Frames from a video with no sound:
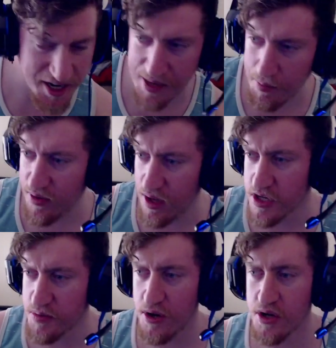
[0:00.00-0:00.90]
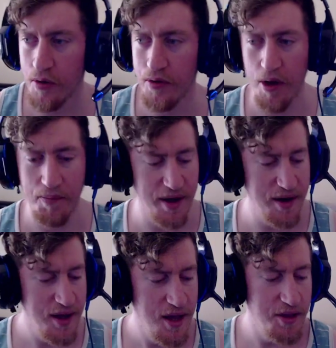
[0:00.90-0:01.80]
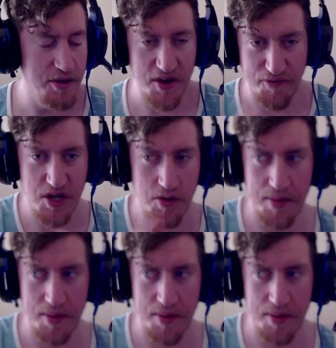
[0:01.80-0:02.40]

name of it. It was pretty cool though. But there was a few of them.